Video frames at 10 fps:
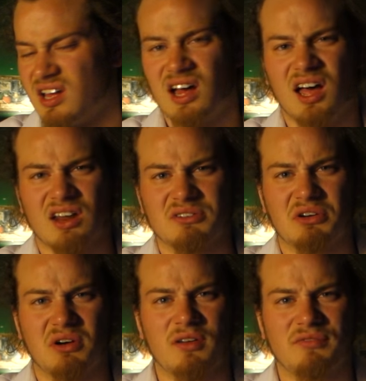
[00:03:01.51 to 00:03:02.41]
I don't
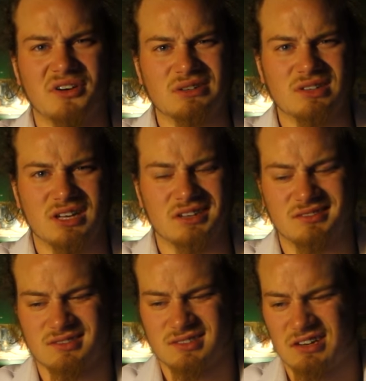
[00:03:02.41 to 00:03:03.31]
know, I felt like,
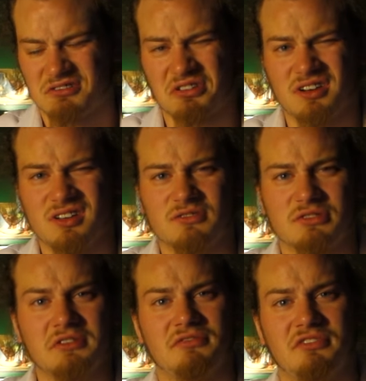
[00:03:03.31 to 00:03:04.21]
I didn't
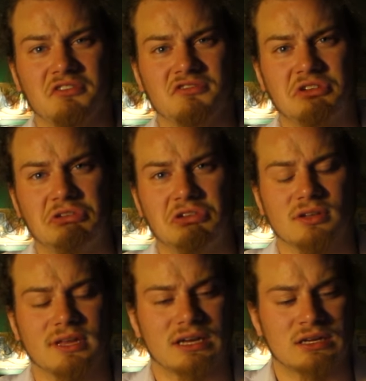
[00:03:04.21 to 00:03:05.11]
really feel too good,
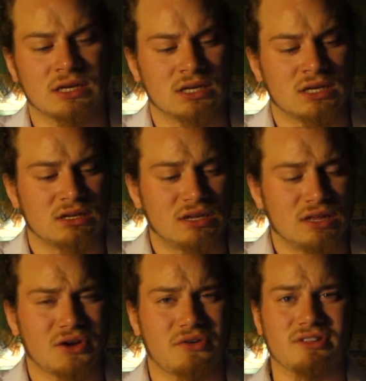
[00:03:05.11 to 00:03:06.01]
like
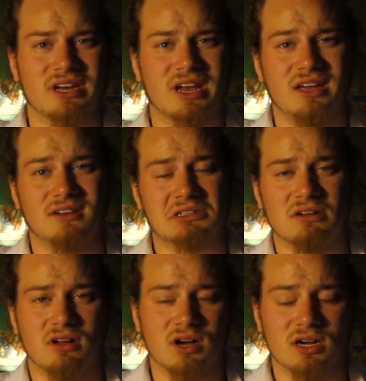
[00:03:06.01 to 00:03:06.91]
around like 8
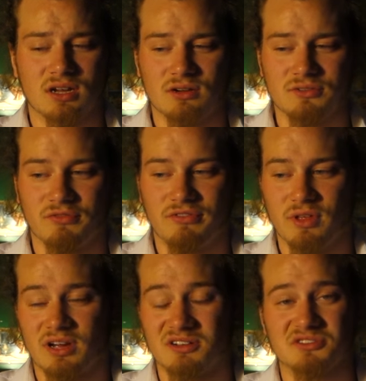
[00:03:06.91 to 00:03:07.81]
o'clock, I feel
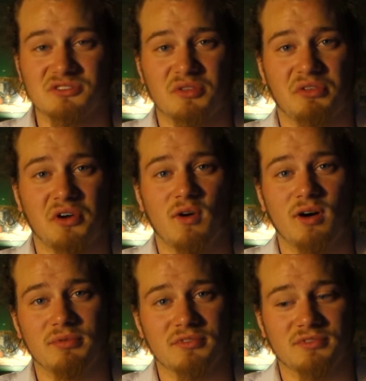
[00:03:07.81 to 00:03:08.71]
like I was going to throw
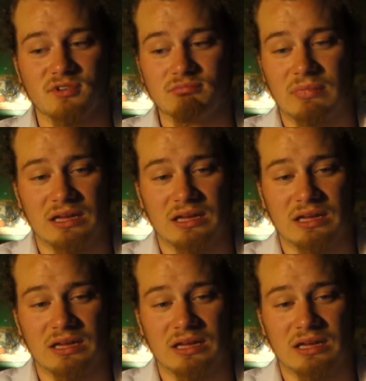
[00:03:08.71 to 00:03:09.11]
up or something.